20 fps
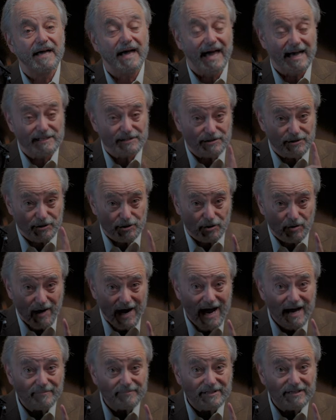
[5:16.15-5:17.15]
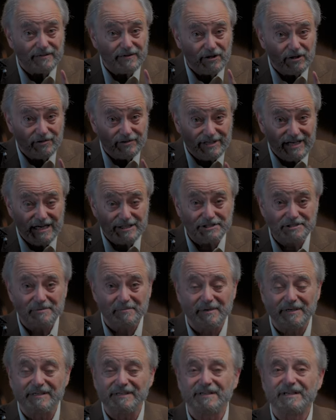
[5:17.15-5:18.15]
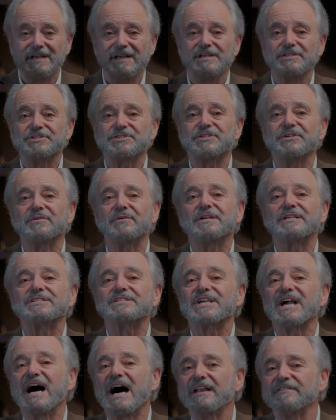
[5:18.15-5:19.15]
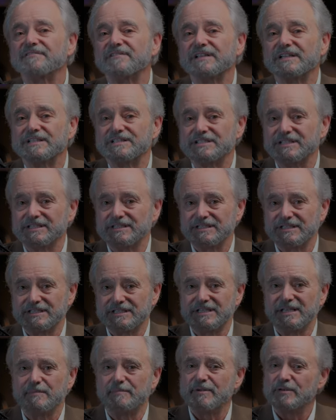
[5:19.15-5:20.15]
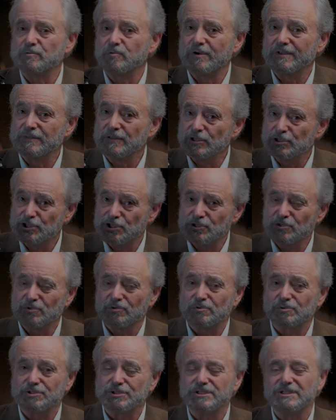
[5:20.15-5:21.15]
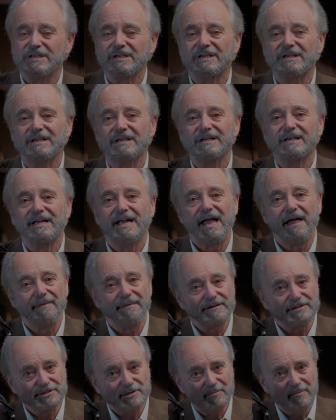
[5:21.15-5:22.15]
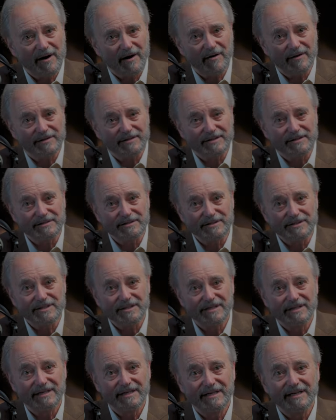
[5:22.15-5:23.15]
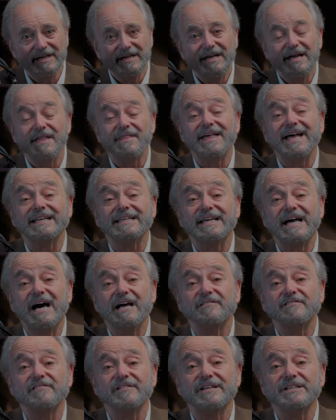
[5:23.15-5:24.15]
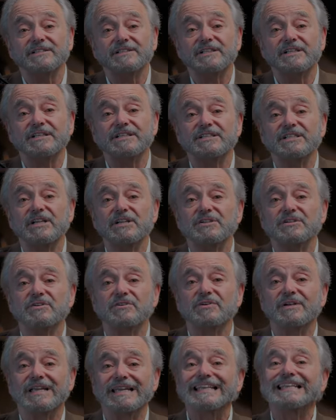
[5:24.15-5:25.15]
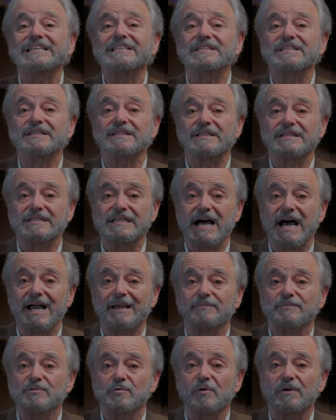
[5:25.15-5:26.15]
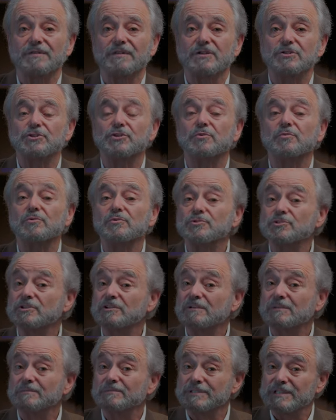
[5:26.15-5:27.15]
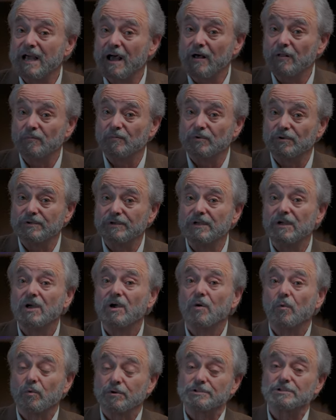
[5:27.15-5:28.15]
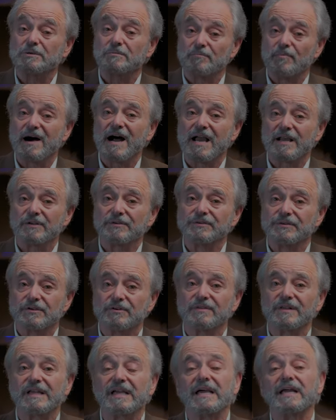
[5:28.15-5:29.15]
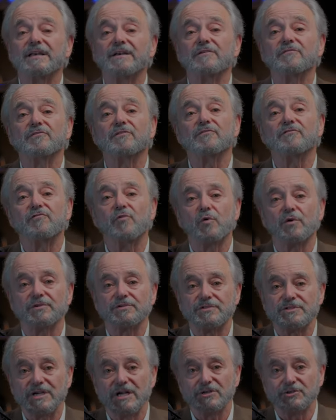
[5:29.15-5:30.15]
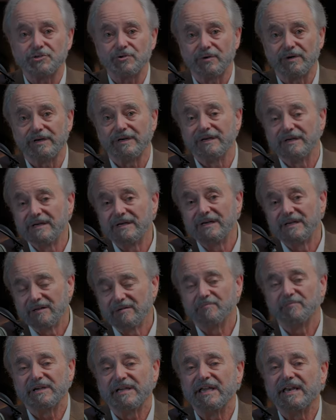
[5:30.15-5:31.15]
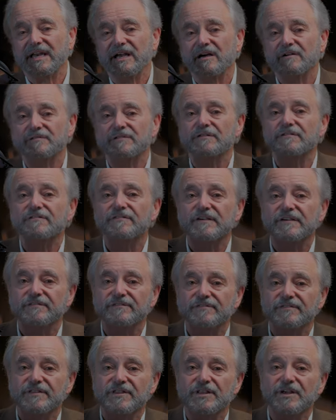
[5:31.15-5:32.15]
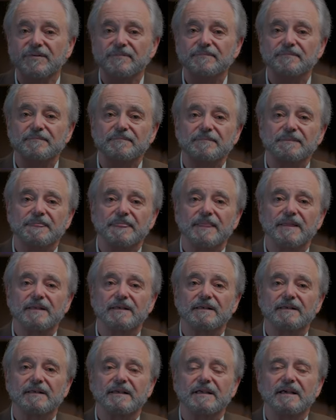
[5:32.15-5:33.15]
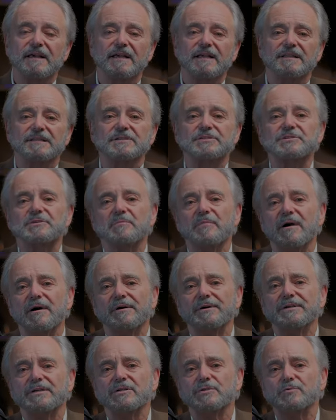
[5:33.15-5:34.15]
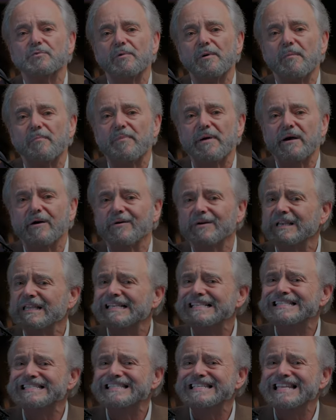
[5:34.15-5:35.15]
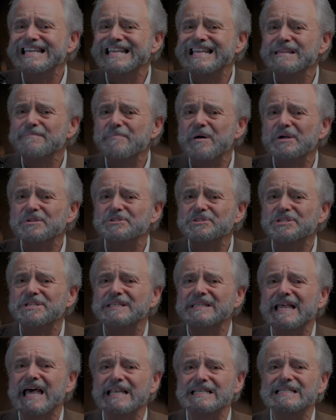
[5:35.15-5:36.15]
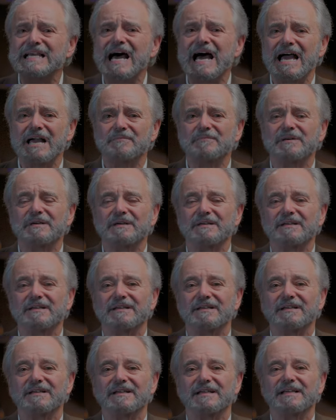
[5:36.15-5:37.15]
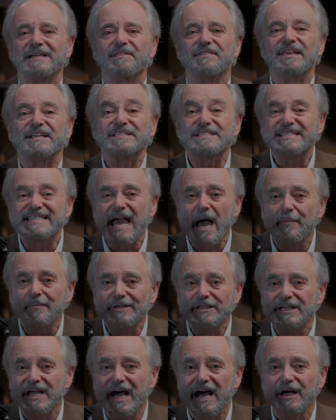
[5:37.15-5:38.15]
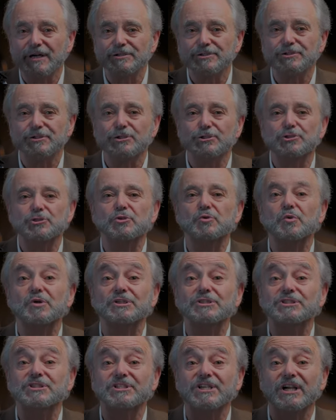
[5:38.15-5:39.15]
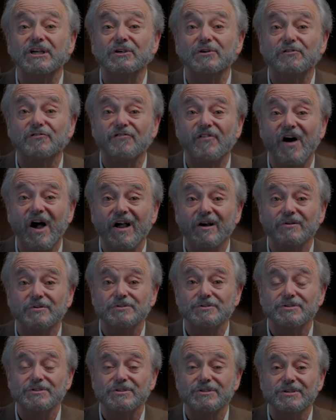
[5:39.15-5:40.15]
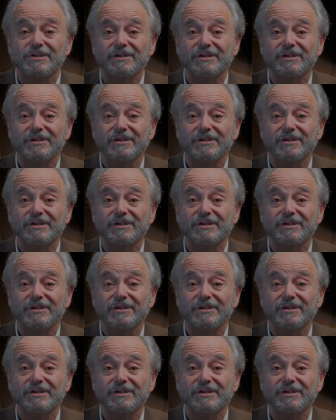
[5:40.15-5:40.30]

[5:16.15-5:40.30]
As described in the New Testament, serious conflicts existed between the Jews and the Samaritans. That conflict continued into the times when the Jerusalem Talmud was compiled near the end of the fourth century, beginning of the fifth. The Samaritans were apparently a sneaky bunch at that time. They sabotaged the Jewish signal fires.